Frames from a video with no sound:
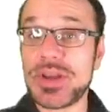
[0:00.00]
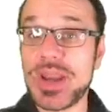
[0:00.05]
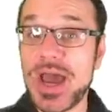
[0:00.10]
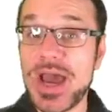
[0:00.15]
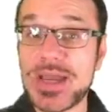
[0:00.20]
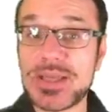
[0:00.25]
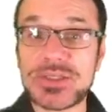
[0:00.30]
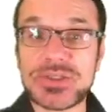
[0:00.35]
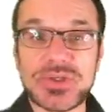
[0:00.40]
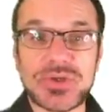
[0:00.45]

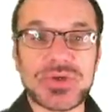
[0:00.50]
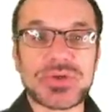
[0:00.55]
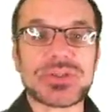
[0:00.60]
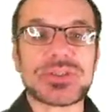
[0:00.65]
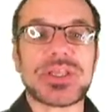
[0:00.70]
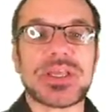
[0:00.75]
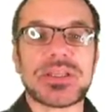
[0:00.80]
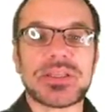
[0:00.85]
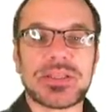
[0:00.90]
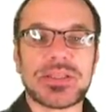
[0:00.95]
nicer is
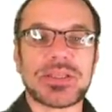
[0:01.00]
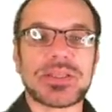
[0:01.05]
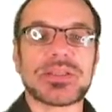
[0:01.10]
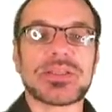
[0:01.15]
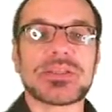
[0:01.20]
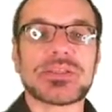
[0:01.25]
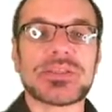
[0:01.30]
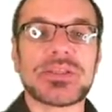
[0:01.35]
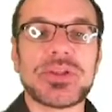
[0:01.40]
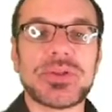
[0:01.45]
that
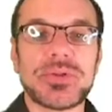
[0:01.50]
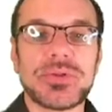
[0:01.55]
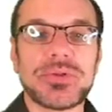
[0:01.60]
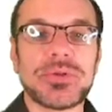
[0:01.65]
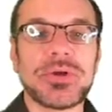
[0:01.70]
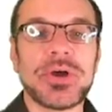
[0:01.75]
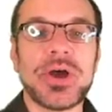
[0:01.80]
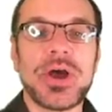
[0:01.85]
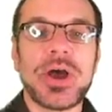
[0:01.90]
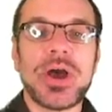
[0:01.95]
this
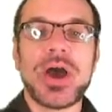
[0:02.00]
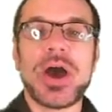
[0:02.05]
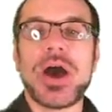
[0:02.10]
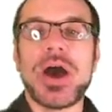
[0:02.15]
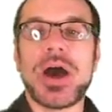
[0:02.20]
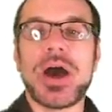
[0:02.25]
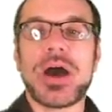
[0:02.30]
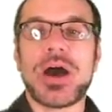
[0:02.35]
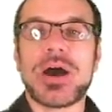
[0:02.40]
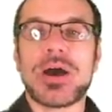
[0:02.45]
little
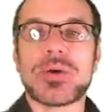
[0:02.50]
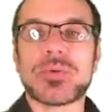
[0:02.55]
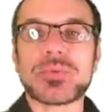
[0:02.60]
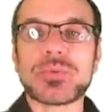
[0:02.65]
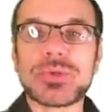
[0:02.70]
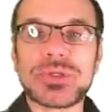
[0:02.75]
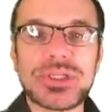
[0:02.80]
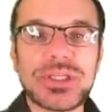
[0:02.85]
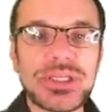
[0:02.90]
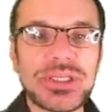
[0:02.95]

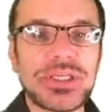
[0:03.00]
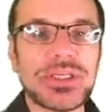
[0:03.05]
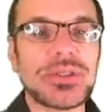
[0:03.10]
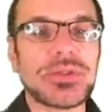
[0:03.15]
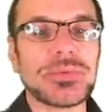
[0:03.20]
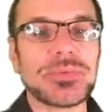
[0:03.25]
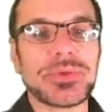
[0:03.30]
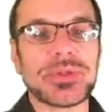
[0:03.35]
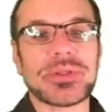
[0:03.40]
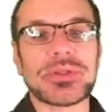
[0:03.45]

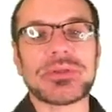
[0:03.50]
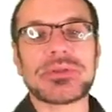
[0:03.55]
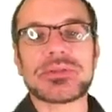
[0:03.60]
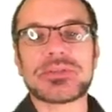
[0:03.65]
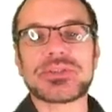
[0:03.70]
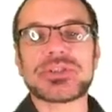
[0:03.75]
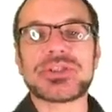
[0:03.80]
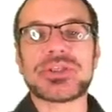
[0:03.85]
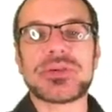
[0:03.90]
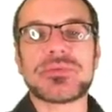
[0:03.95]
routine with
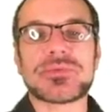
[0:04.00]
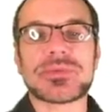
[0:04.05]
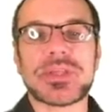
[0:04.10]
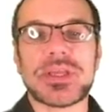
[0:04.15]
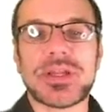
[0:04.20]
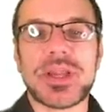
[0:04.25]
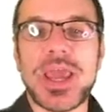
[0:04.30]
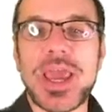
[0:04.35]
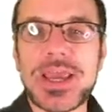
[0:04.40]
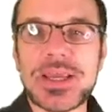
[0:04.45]
shifts
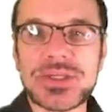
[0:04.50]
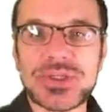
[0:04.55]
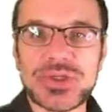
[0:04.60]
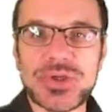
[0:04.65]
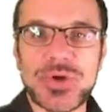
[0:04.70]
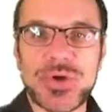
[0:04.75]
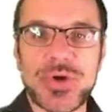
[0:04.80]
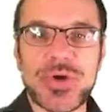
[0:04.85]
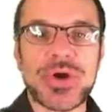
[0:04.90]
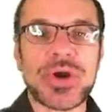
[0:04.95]
and
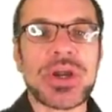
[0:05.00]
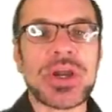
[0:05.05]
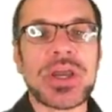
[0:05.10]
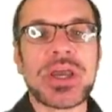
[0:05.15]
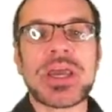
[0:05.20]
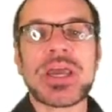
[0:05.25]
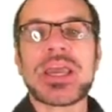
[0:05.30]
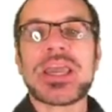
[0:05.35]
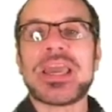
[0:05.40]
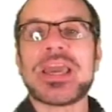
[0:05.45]
XOR
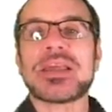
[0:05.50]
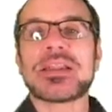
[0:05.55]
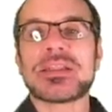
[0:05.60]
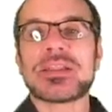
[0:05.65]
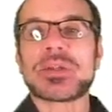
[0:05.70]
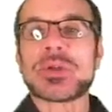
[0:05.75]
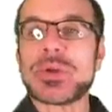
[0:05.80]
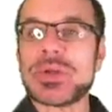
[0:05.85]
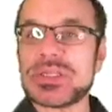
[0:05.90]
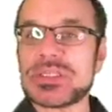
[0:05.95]

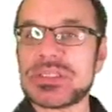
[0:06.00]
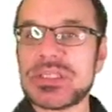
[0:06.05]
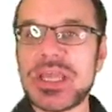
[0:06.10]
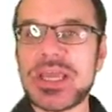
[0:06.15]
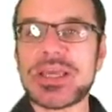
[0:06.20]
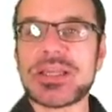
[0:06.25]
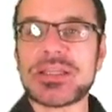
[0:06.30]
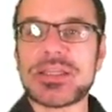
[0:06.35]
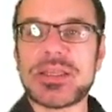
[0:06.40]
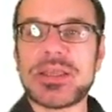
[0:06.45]
can
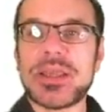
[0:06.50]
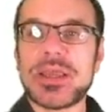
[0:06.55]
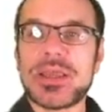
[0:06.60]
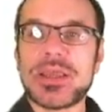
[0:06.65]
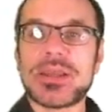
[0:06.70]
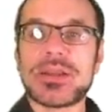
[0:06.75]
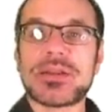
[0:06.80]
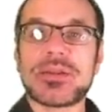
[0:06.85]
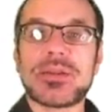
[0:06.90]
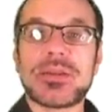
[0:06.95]
translate
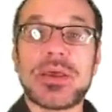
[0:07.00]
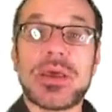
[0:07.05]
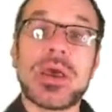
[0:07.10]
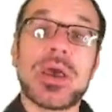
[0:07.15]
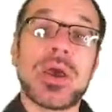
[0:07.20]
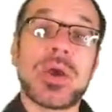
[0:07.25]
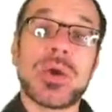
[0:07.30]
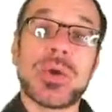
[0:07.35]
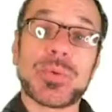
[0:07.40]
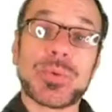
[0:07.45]
in
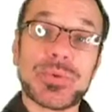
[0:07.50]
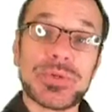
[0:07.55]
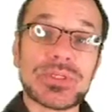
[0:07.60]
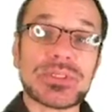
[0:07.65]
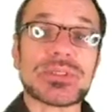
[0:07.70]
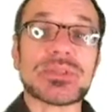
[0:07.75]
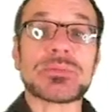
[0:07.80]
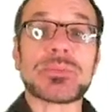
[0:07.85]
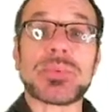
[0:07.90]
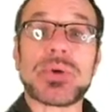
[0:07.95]

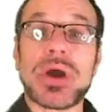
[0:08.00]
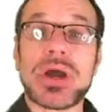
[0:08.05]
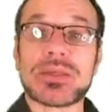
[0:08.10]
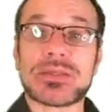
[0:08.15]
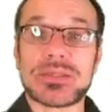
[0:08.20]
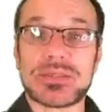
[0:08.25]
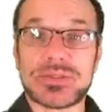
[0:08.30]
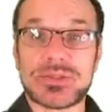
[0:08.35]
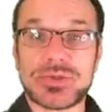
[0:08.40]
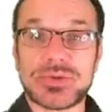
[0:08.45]
reason
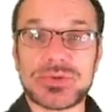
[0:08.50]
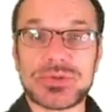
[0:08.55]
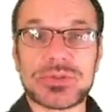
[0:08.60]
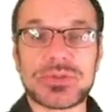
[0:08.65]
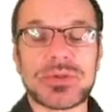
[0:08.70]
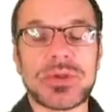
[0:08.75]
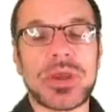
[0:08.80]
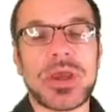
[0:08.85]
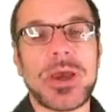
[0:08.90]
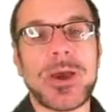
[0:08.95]

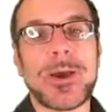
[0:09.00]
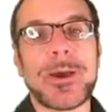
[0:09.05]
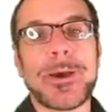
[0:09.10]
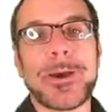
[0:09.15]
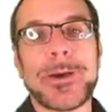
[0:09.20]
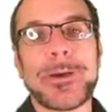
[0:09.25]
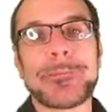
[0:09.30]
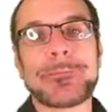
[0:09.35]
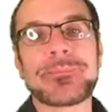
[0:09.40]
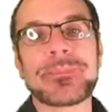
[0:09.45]
processors
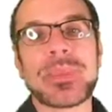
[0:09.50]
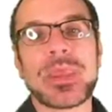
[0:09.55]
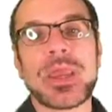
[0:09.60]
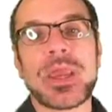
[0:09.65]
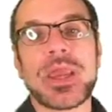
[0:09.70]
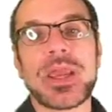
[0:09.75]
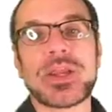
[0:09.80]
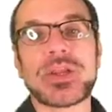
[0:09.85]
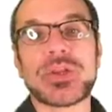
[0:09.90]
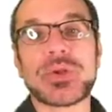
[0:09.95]

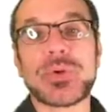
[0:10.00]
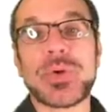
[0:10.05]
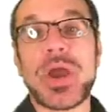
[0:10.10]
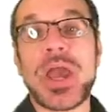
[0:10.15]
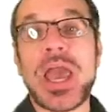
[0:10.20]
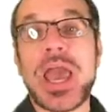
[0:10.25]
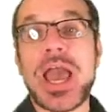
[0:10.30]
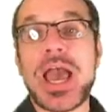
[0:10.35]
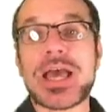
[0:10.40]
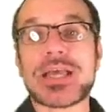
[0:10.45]
into
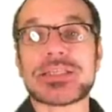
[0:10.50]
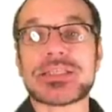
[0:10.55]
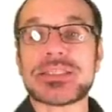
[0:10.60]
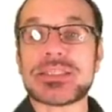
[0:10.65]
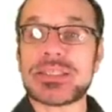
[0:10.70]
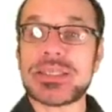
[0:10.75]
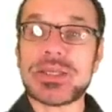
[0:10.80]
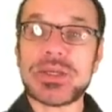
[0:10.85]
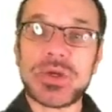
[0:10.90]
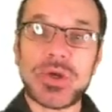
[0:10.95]
a
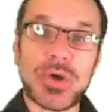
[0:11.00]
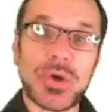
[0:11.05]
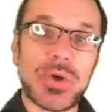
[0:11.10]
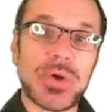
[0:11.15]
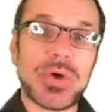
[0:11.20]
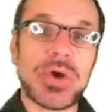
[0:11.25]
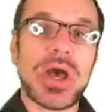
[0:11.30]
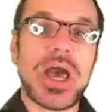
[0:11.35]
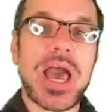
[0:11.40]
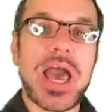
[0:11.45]

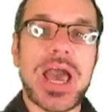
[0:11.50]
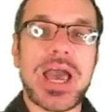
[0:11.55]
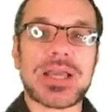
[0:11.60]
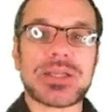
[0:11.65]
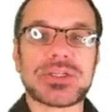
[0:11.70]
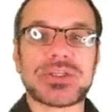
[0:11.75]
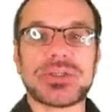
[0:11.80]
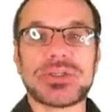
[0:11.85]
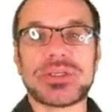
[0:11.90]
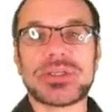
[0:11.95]
single
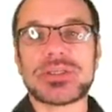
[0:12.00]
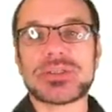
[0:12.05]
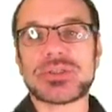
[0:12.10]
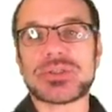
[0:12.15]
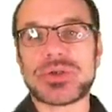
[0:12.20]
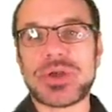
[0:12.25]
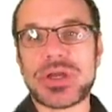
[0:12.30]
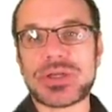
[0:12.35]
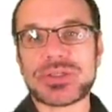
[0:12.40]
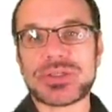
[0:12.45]
actually
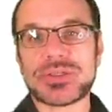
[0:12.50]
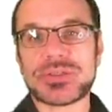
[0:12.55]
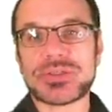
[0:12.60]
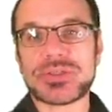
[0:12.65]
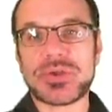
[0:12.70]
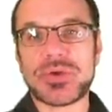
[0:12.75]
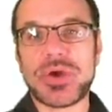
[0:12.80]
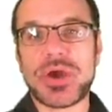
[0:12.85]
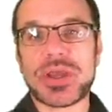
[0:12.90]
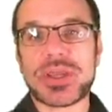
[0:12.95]
instruction,
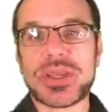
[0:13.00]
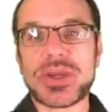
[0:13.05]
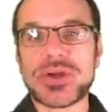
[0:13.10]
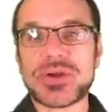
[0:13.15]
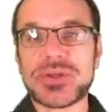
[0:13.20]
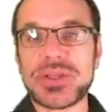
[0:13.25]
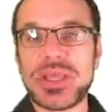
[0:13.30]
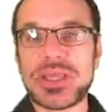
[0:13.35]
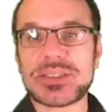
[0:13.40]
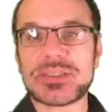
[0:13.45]
so a
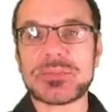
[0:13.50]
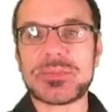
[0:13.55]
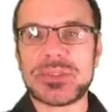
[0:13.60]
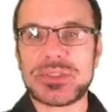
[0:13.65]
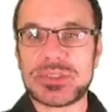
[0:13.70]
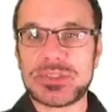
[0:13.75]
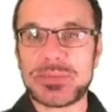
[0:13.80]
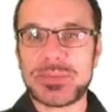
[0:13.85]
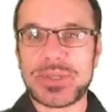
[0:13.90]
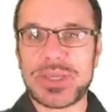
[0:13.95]
carryless
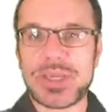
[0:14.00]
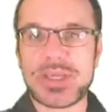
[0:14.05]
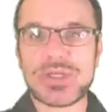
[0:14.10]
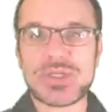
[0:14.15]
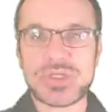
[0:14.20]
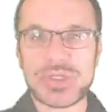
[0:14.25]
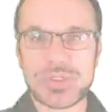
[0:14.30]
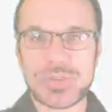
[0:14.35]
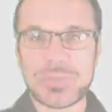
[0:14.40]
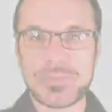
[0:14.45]

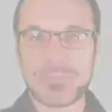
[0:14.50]
multiplication.